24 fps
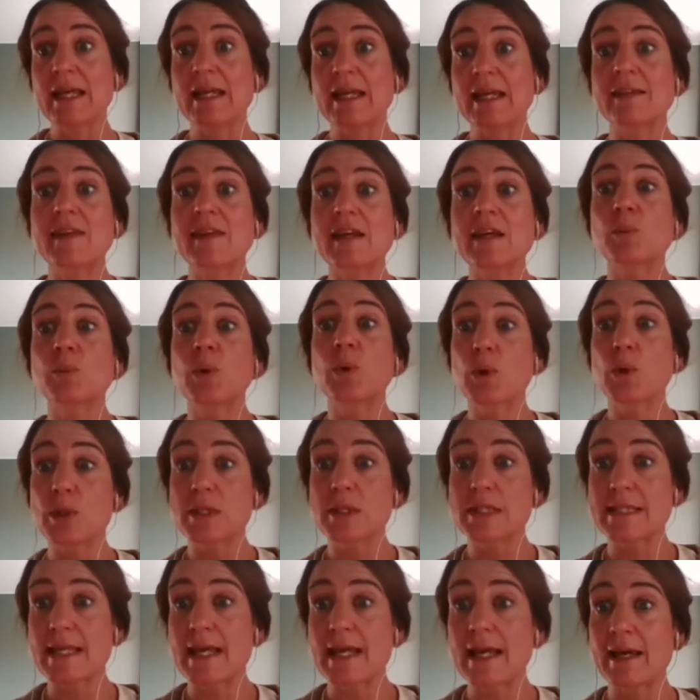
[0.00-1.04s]
And then we
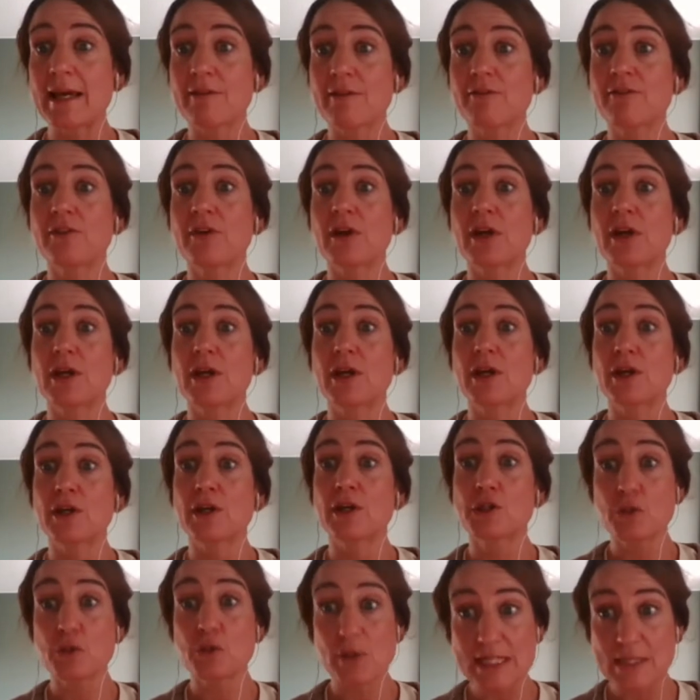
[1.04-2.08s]
also have
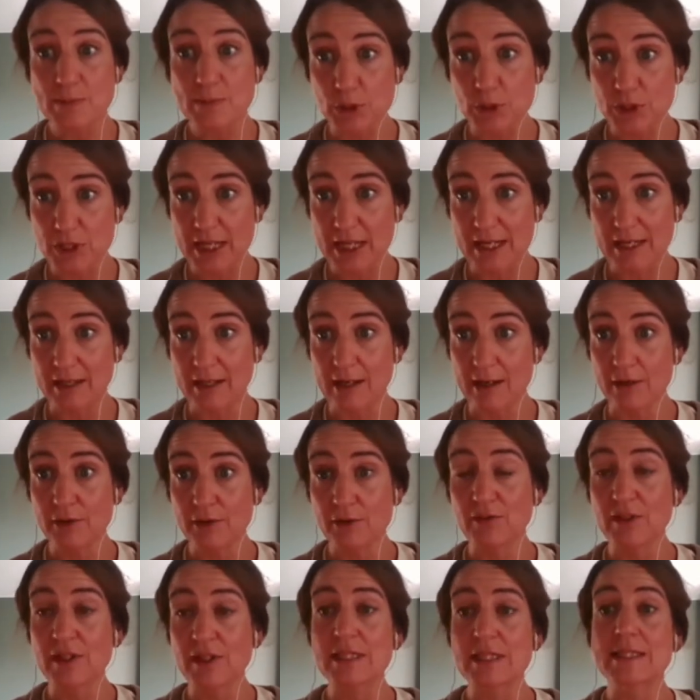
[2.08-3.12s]
a transport
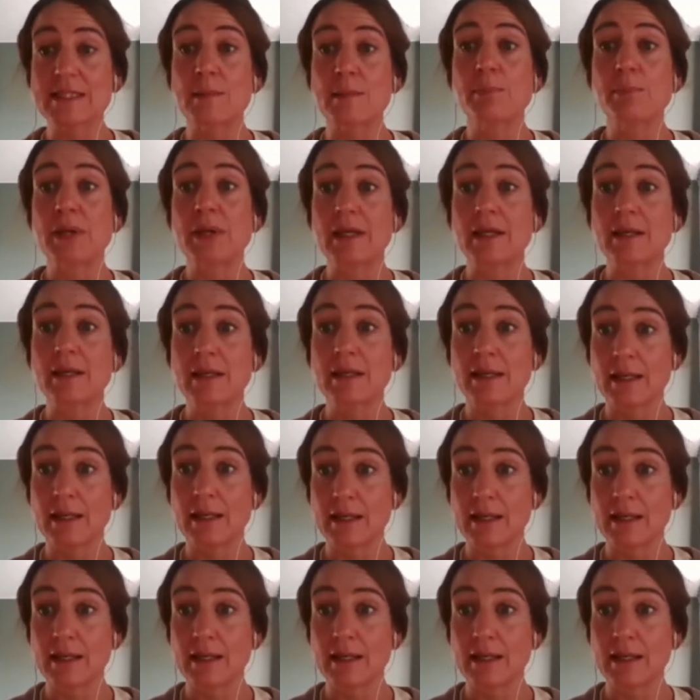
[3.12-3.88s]
hangar that is a big